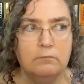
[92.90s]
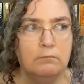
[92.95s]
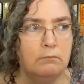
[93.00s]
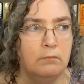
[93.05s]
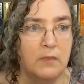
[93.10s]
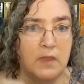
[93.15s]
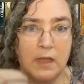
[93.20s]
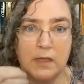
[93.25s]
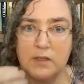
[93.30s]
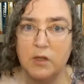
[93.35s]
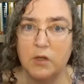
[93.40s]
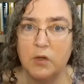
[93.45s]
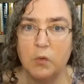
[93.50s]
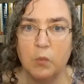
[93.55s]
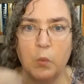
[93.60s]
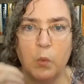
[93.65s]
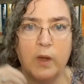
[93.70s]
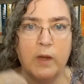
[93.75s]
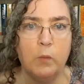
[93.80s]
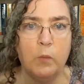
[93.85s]
That's a
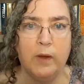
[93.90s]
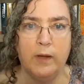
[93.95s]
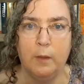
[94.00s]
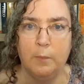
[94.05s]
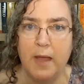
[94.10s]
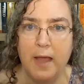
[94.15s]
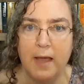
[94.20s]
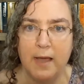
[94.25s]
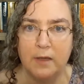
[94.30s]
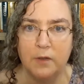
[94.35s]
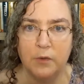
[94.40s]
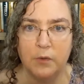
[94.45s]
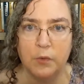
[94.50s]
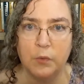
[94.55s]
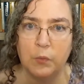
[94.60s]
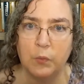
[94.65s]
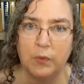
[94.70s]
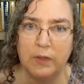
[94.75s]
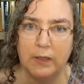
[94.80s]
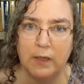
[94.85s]
great way to pattern a
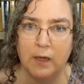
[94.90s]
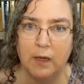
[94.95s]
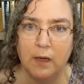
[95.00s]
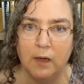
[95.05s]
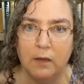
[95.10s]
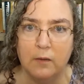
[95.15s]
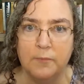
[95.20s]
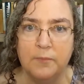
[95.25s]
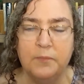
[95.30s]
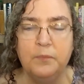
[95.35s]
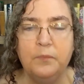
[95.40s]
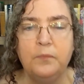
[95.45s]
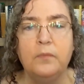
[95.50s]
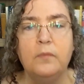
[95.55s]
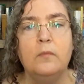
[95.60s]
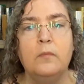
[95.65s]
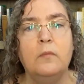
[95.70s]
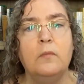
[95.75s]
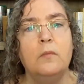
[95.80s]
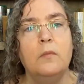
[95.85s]
reading.
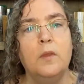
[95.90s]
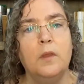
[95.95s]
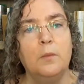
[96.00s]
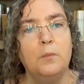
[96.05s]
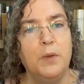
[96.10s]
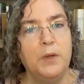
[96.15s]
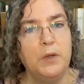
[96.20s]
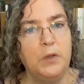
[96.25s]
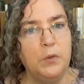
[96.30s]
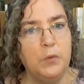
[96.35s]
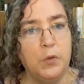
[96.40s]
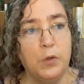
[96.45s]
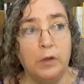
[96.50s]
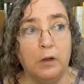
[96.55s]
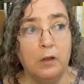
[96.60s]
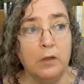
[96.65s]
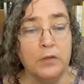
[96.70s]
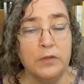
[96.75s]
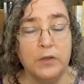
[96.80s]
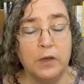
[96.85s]
But you could
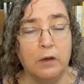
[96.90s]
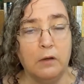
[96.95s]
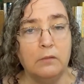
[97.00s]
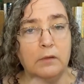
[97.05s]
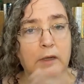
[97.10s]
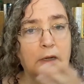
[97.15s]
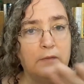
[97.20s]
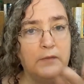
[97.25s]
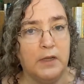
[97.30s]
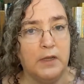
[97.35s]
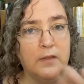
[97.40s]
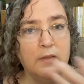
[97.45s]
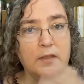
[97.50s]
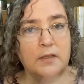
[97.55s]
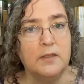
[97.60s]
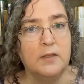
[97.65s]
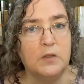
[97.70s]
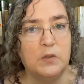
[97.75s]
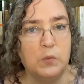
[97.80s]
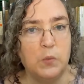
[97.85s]
also, and I've done
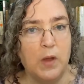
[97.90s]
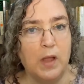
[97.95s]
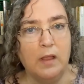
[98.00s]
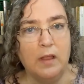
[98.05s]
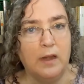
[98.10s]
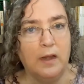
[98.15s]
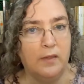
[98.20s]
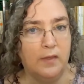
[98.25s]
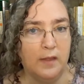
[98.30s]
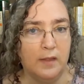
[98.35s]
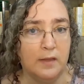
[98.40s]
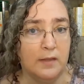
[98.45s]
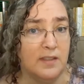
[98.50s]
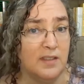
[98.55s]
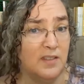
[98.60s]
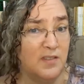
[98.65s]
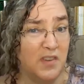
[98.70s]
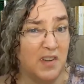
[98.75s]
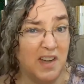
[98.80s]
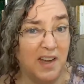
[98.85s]
this as well, and I think this
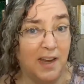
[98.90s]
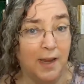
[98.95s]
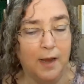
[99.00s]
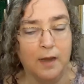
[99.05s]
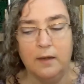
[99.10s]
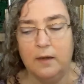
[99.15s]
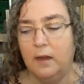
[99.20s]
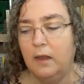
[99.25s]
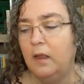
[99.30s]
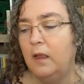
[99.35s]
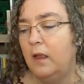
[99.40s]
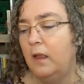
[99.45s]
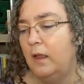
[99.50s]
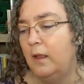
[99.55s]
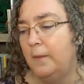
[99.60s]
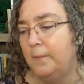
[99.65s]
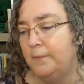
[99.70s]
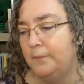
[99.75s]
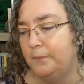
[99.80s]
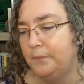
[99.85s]
is very handy,
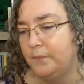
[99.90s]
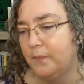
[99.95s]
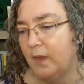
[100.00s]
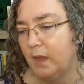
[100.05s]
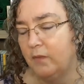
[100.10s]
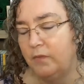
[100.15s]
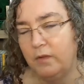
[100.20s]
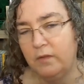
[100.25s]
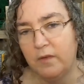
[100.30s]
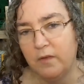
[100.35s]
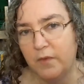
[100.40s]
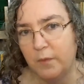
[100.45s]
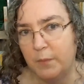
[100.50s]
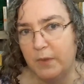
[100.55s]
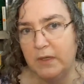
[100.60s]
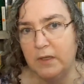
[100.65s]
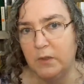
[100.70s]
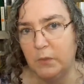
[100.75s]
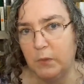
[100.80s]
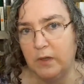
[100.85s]
if you've ever
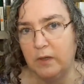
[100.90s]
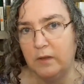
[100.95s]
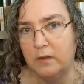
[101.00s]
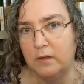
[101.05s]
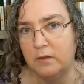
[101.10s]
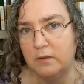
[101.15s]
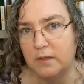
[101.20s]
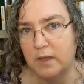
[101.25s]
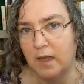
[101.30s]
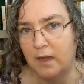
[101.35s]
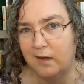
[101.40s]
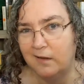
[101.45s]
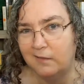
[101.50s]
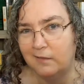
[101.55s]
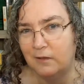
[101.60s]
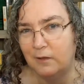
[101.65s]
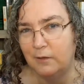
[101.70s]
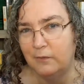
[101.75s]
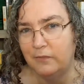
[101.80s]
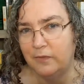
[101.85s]
been to one of those kind of
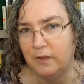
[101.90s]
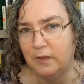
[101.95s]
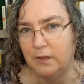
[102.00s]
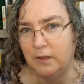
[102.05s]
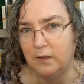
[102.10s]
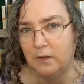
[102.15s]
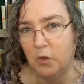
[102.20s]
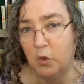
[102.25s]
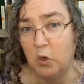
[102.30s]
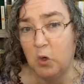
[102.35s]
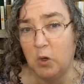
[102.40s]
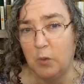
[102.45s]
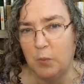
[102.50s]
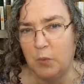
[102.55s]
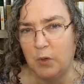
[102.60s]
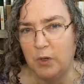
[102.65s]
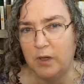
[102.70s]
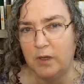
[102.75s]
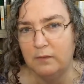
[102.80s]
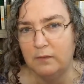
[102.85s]
goofy
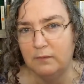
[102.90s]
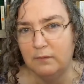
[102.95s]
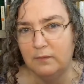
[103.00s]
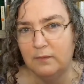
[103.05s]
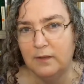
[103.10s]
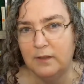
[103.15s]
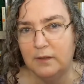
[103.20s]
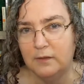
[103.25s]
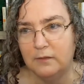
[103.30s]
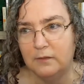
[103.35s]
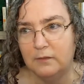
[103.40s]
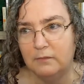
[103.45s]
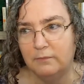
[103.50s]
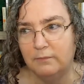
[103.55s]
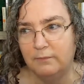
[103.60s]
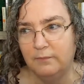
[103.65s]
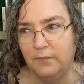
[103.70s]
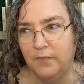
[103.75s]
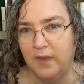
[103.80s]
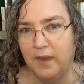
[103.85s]
corporate little
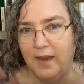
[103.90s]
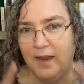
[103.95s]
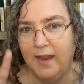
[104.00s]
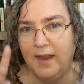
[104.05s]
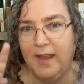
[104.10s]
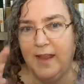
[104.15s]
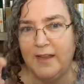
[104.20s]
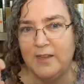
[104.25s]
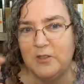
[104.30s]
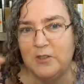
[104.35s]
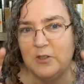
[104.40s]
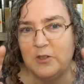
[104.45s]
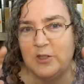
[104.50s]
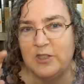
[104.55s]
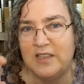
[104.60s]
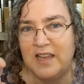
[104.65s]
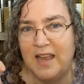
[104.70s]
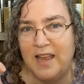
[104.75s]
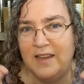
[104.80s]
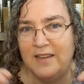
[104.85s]

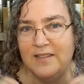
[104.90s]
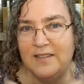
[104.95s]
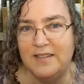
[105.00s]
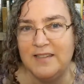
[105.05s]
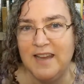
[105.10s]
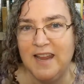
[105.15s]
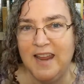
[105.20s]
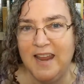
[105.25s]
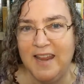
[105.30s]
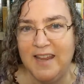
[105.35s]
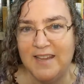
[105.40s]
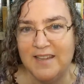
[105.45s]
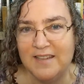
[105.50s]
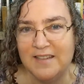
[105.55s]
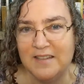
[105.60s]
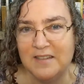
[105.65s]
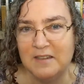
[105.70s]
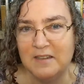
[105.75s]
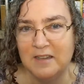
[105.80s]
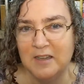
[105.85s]
exercise
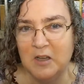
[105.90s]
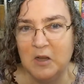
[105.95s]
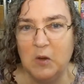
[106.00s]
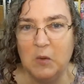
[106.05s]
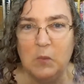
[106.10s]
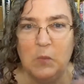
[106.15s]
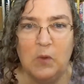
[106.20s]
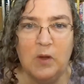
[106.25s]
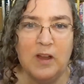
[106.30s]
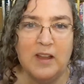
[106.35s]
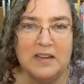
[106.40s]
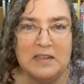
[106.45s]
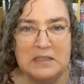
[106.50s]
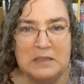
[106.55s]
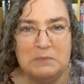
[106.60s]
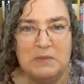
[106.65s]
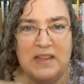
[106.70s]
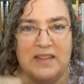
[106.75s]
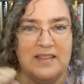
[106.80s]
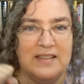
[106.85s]
days, we're going to
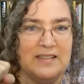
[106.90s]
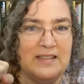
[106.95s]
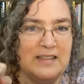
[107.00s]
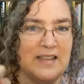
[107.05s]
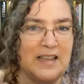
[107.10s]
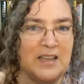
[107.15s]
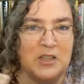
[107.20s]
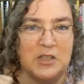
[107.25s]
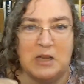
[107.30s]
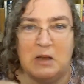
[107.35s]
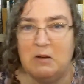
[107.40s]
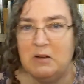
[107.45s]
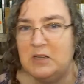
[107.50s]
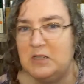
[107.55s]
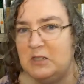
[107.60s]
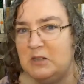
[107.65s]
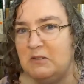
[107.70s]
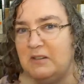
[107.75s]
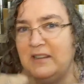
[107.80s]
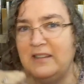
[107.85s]
spend this lunch hour
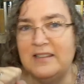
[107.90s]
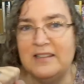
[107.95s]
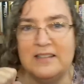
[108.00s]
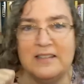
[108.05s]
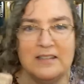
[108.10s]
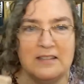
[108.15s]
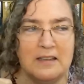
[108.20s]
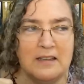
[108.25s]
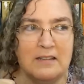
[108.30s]
doing this.